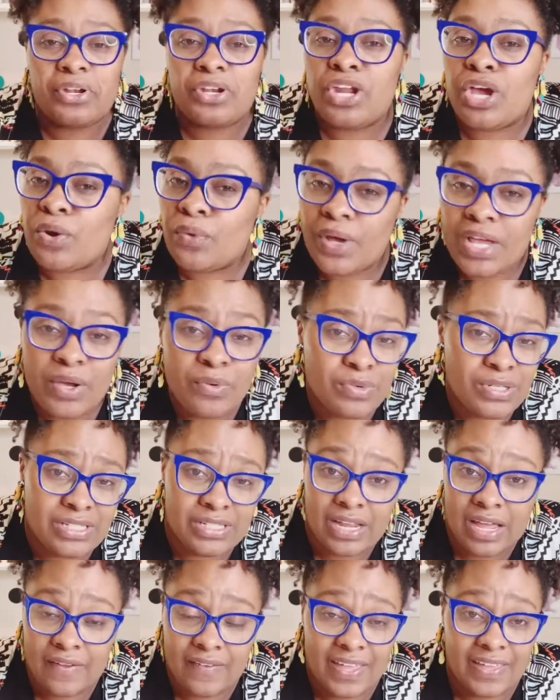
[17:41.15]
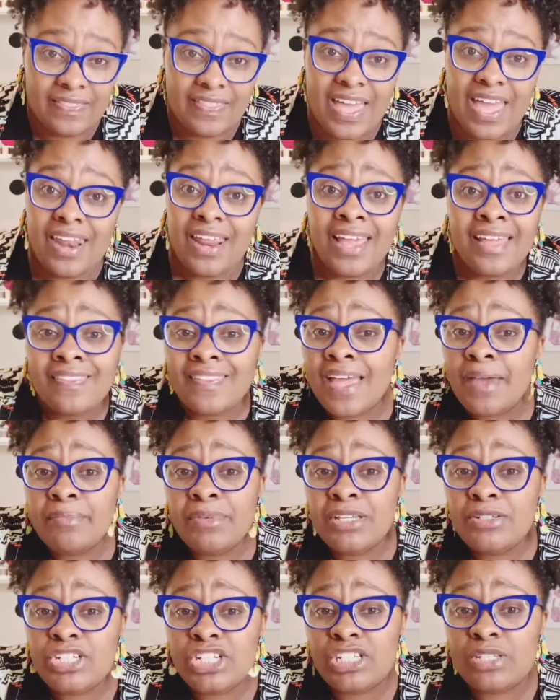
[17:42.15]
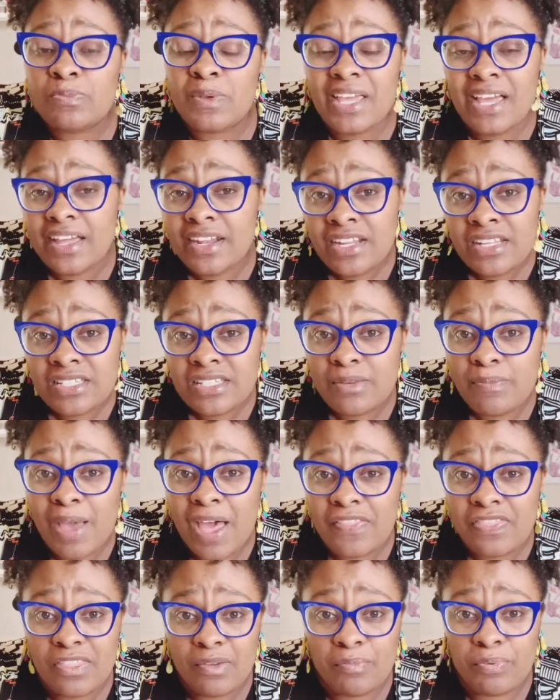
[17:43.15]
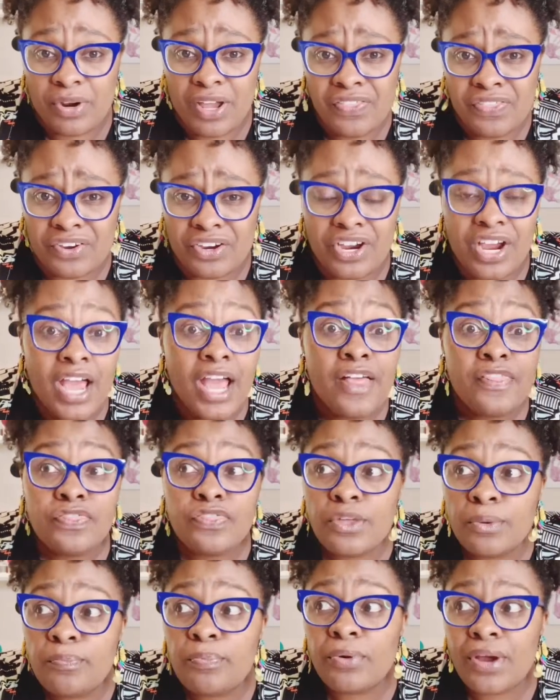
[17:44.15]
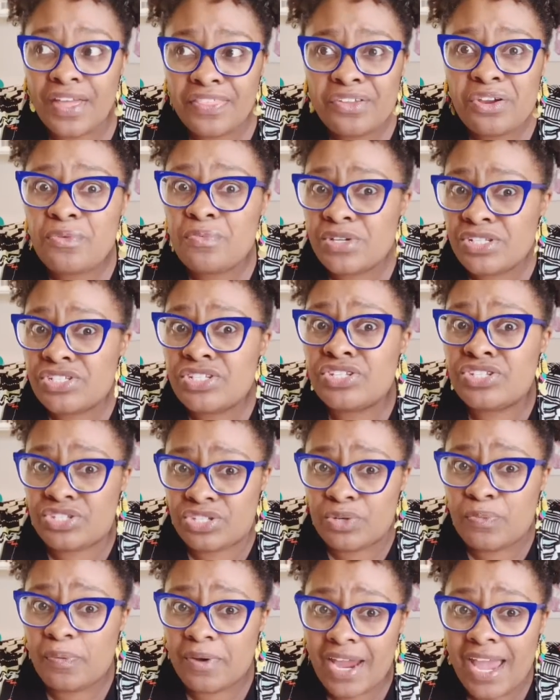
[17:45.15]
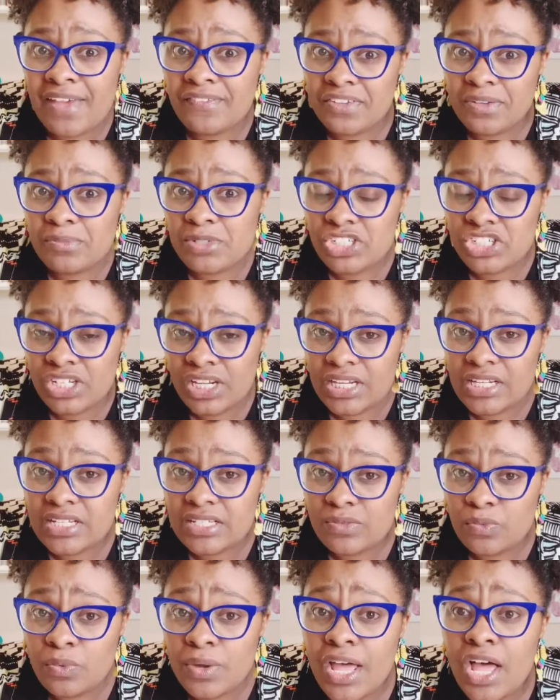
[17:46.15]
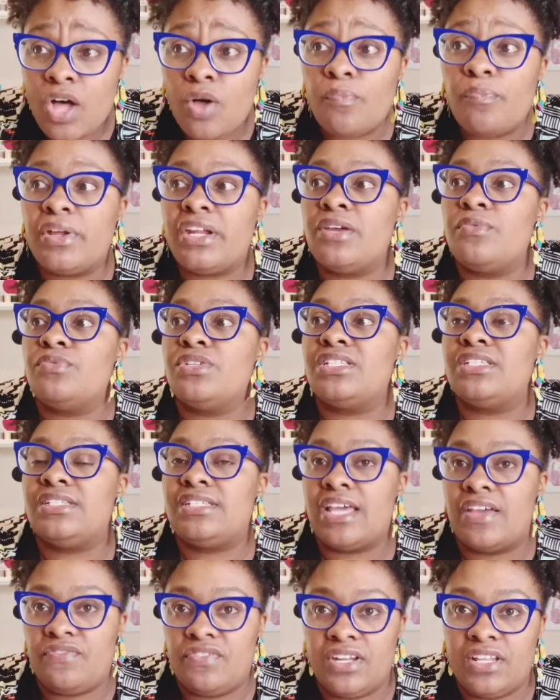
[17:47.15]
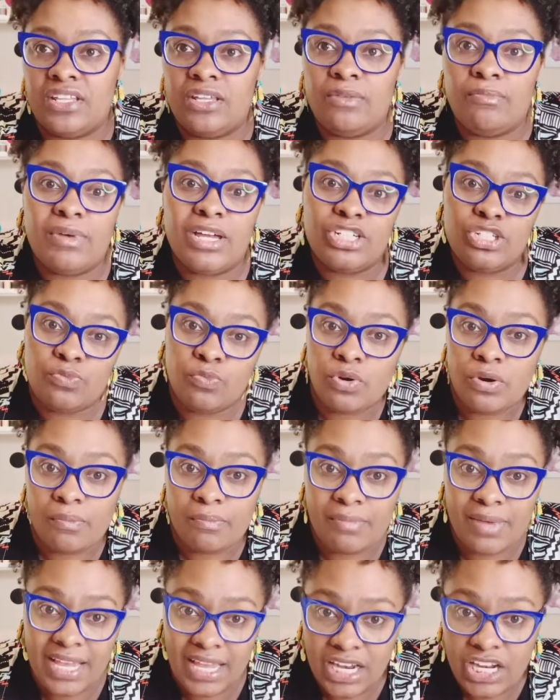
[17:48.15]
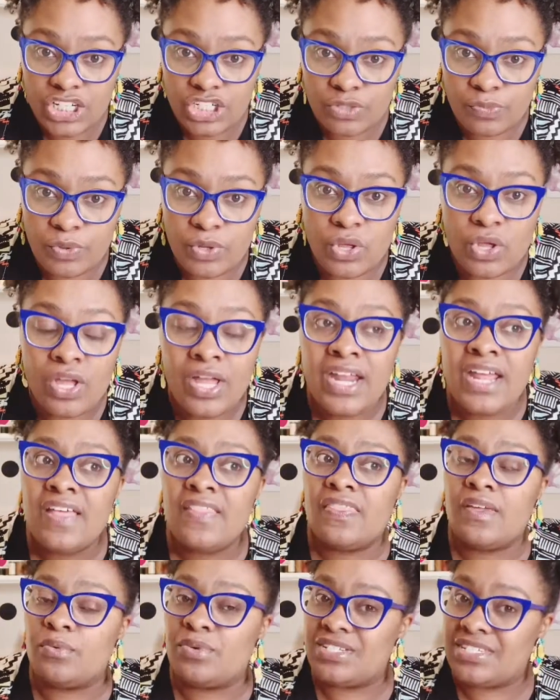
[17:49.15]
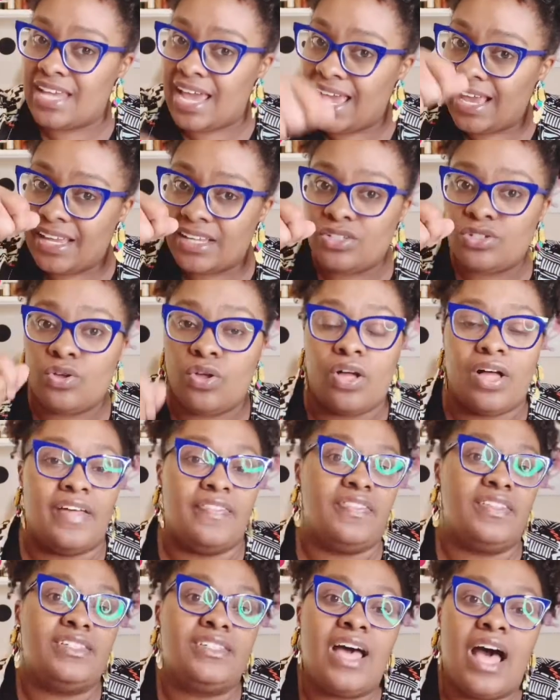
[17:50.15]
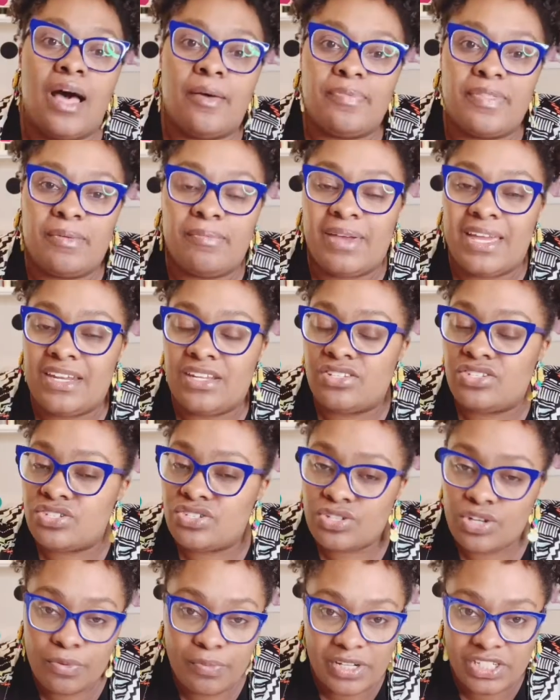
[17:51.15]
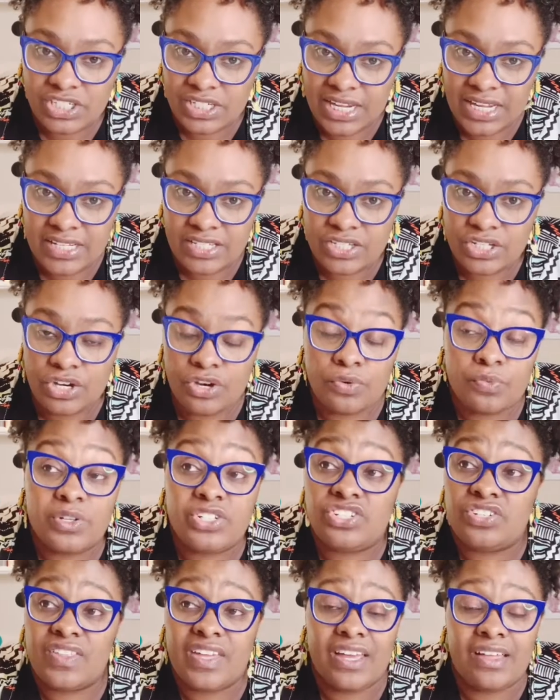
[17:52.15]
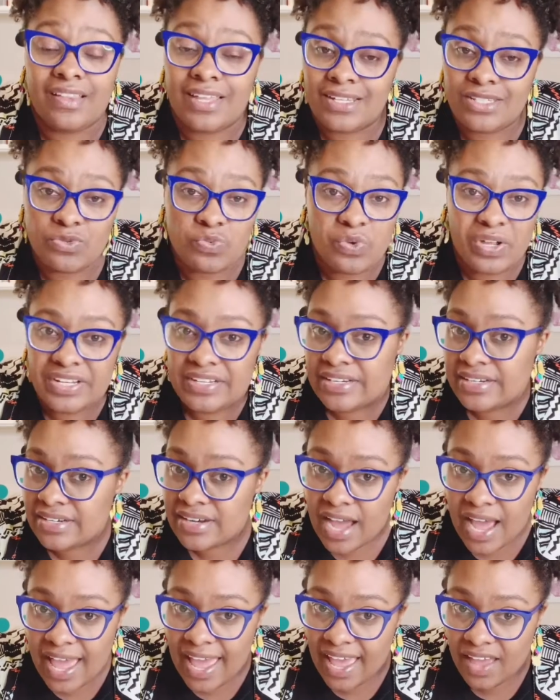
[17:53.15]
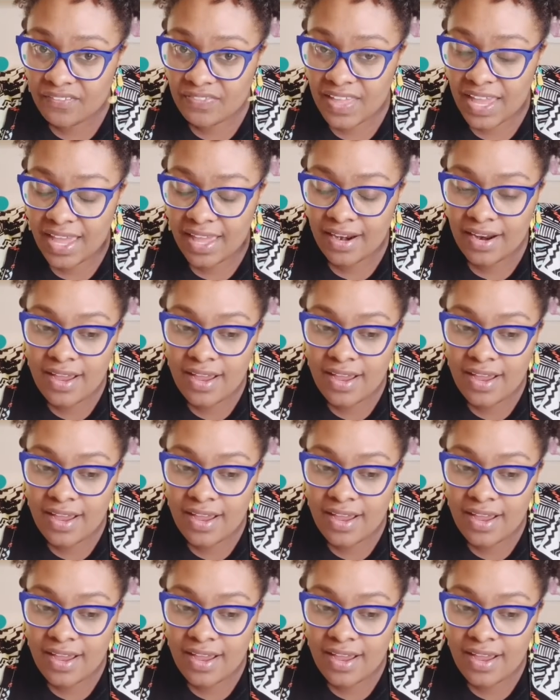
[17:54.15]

No, it was not like that. And let me just be honest about the Brother. The Brother was a super heavy machine as well, but it was definitely much more manageable. There was a handle on the top that made it so much easier, which the LS-1 did not have that.